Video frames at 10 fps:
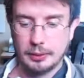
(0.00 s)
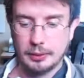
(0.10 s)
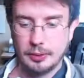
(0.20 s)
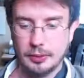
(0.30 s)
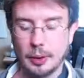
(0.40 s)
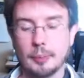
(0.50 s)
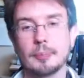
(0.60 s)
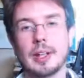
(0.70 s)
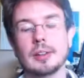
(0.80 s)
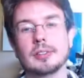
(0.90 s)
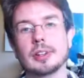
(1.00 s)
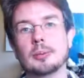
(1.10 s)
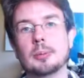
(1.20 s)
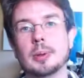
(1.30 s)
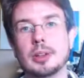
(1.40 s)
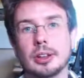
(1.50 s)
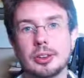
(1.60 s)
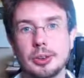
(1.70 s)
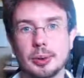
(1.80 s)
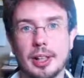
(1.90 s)
So, if you're going to be building a
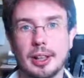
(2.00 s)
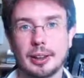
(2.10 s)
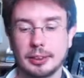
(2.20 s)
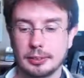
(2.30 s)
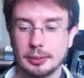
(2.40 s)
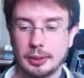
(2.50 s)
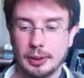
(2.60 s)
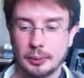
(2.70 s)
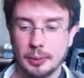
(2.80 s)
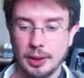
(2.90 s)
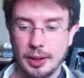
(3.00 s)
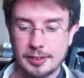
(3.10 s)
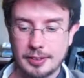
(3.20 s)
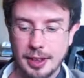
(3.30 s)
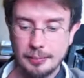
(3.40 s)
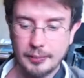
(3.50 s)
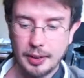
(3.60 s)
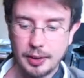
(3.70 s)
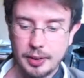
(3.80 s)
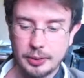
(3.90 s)
Jurh deck, one last time,
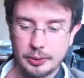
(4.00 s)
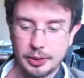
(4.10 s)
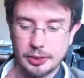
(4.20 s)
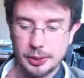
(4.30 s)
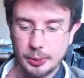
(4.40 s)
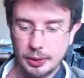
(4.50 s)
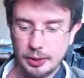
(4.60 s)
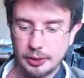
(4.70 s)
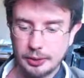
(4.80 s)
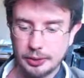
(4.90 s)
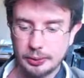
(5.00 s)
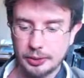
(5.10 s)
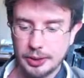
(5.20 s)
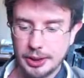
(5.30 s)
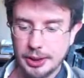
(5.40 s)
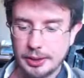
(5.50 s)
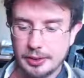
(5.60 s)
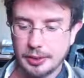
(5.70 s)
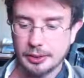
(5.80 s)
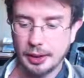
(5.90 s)
you need Jurh, you need
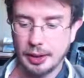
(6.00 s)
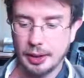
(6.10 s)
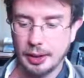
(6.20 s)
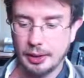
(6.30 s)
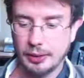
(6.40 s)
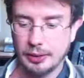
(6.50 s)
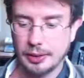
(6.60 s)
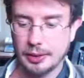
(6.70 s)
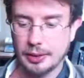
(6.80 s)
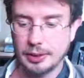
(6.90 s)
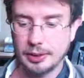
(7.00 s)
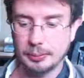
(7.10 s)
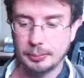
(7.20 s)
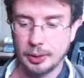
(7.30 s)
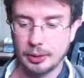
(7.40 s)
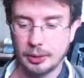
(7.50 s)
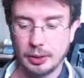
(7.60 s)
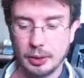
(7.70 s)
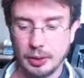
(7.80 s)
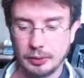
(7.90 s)
the Mirror
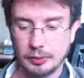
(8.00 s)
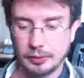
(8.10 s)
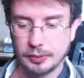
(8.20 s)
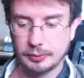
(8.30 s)
of